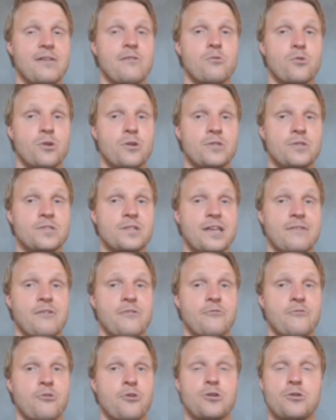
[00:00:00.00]
Week 1 until Game
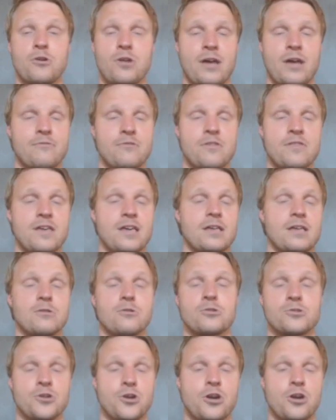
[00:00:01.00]
Week 4. You don't have to think
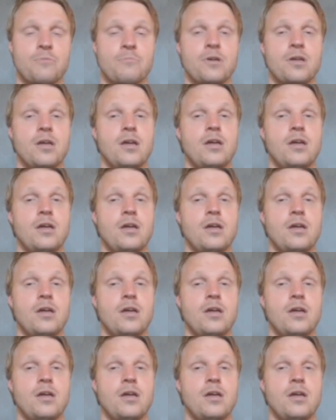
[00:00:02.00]
long term.